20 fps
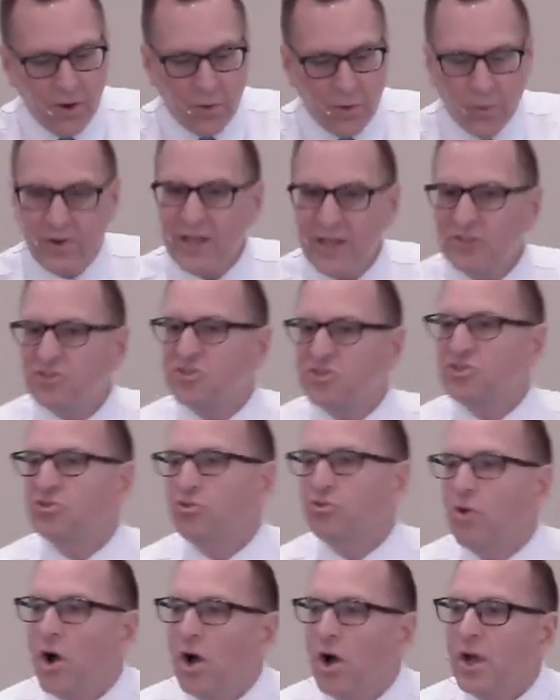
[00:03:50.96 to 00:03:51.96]
we're not
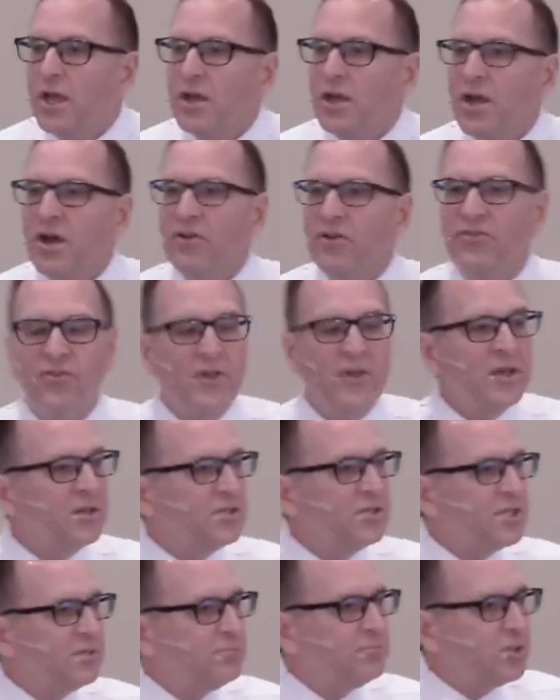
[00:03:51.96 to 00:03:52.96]
strong enough
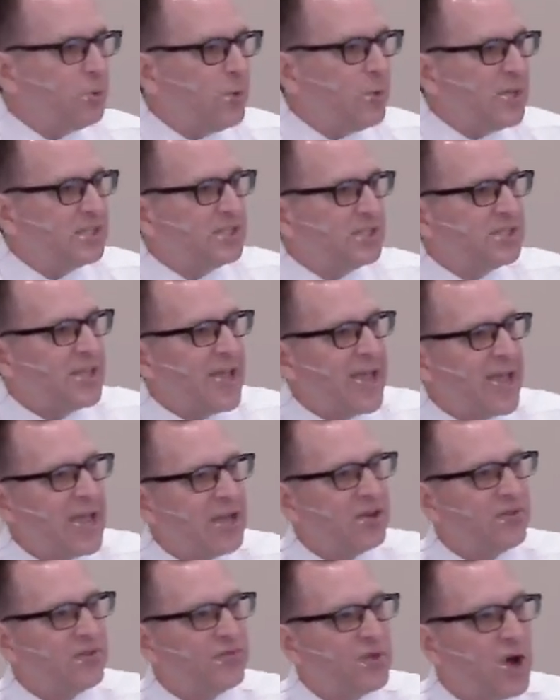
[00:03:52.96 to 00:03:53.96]
to twist the
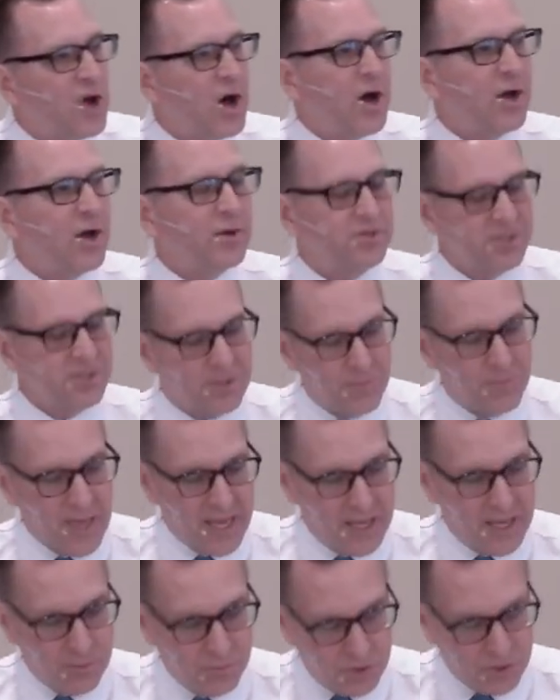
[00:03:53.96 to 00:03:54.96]
hand of God to
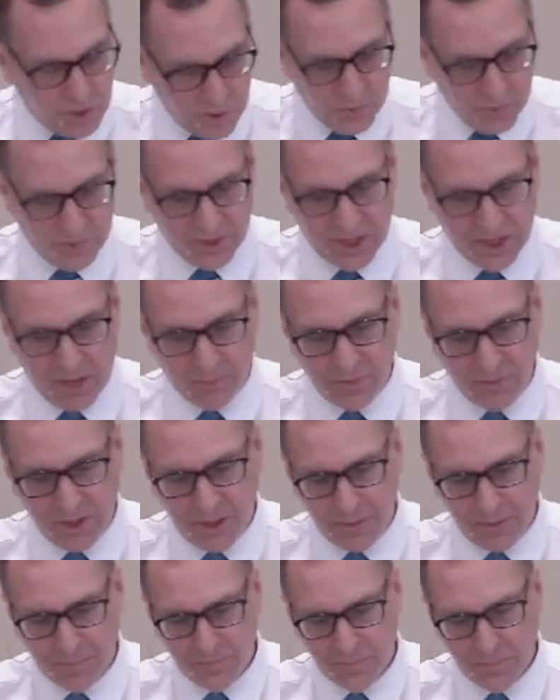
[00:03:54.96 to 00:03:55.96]
make him do
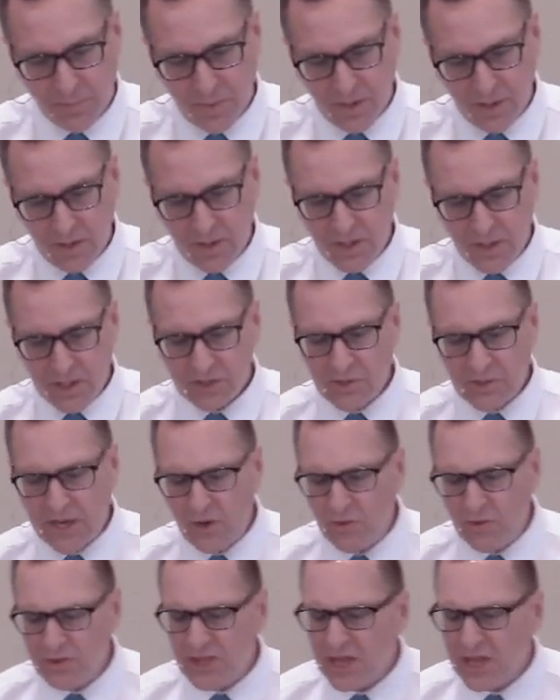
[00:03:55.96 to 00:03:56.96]
something. So I
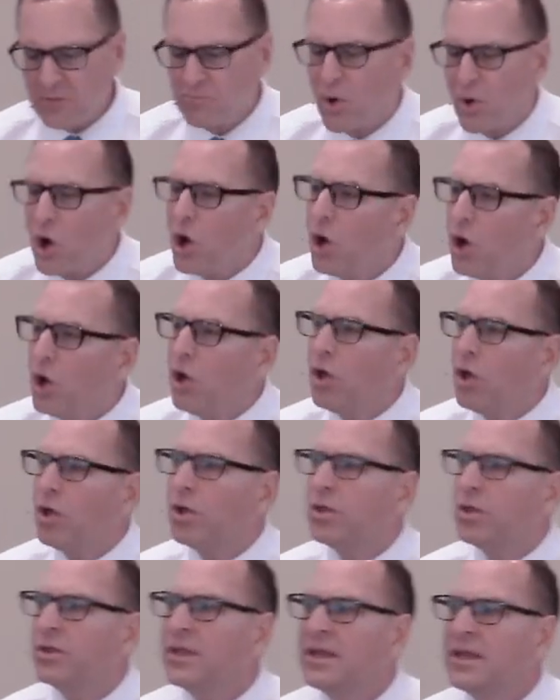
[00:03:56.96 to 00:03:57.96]
don't think
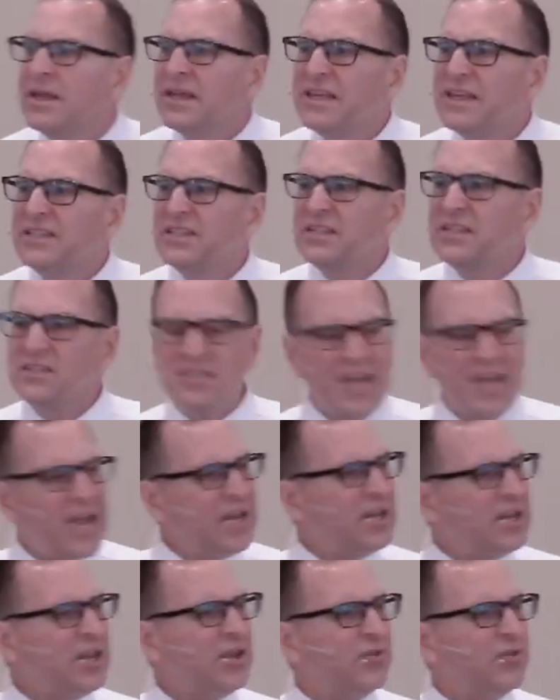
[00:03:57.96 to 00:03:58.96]
Paul is
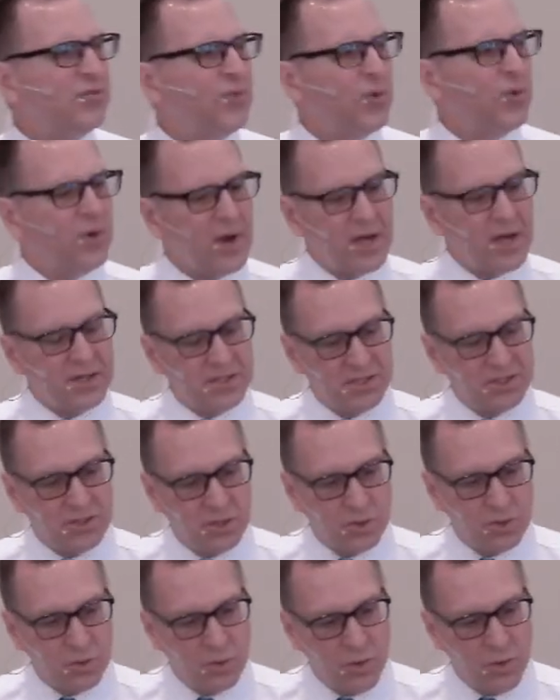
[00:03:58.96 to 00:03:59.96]
intending for us
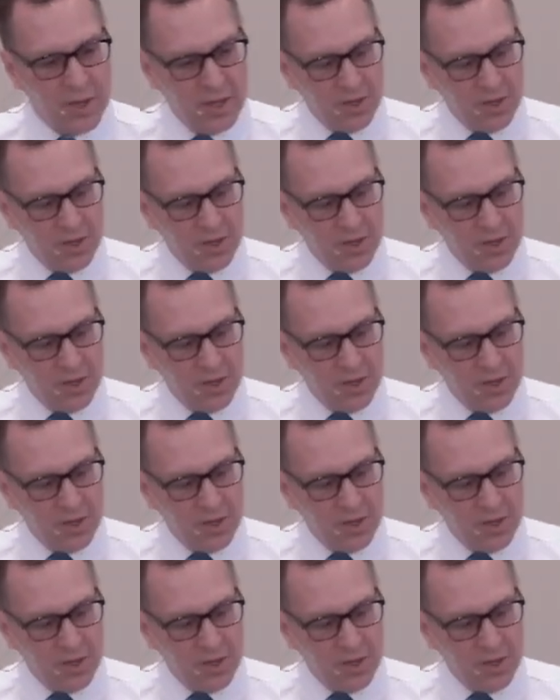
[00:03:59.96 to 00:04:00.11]
to,